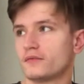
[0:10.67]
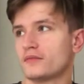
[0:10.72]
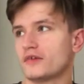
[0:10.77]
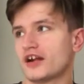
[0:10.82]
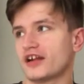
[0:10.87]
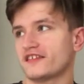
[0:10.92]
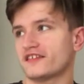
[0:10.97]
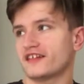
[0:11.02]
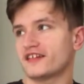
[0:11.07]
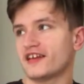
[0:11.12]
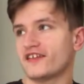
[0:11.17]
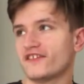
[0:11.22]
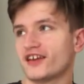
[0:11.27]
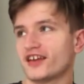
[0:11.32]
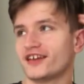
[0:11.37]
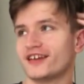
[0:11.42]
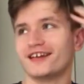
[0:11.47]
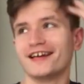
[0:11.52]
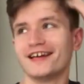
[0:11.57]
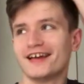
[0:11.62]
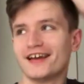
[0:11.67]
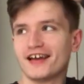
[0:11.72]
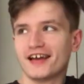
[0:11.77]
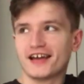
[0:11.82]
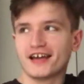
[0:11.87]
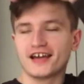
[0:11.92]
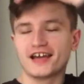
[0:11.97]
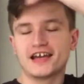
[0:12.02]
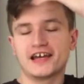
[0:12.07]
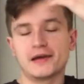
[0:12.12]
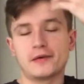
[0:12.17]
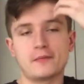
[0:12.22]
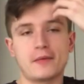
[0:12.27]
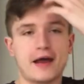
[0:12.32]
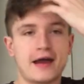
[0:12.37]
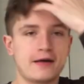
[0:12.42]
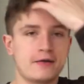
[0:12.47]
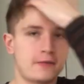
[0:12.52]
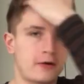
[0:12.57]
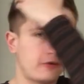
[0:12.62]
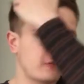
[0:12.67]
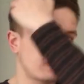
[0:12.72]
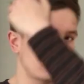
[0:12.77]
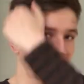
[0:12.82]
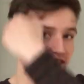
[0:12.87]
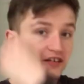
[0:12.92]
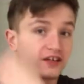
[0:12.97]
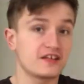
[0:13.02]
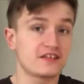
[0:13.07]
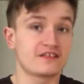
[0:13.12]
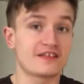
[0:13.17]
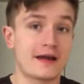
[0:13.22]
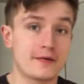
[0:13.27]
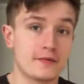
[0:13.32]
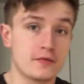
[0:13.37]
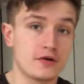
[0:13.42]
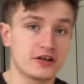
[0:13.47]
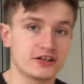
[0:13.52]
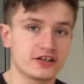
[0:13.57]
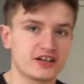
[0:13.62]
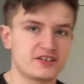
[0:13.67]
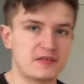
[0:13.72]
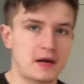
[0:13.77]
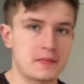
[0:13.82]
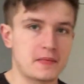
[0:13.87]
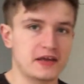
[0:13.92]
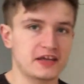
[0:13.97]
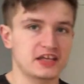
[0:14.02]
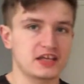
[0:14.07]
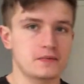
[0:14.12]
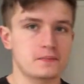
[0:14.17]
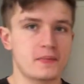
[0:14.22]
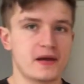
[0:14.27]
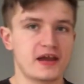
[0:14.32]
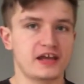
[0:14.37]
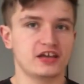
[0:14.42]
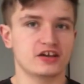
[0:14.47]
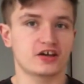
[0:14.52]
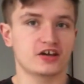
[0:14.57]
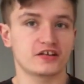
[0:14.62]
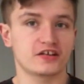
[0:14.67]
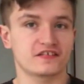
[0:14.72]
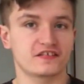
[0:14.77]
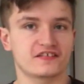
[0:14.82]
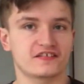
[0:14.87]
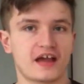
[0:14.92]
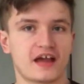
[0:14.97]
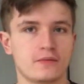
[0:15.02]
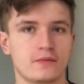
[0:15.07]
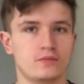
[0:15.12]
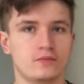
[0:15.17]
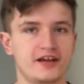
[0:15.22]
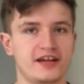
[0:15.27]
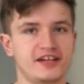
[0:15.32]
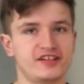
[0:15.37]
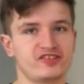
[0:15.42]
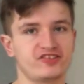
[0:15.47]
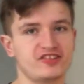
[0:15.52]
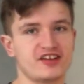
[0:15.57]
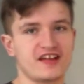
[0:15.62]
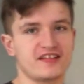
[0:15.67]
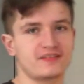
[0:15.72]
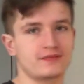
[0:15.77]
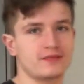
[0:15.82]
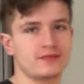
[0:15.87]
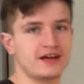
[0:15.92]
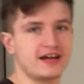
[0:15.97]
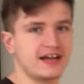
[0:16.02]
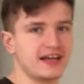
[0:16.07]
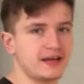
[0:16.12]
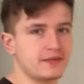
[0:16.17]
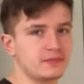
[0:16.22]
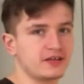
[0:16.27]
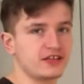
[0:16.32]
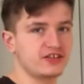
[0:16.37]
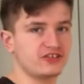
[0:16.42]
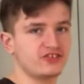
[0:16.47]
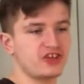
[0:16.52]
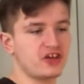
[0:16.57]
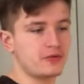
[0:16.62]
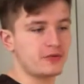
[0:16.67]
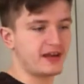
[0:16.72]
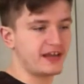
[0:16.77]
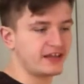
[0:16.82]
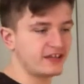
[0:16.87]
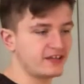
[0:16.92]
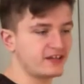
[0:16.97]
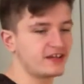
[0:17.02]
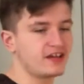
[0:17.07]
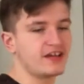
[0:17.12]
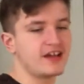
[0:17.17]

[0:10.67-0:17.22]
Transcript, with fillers: out of TV. I'm about to start the morning off by making a bacon sandwich. That's what I am doing.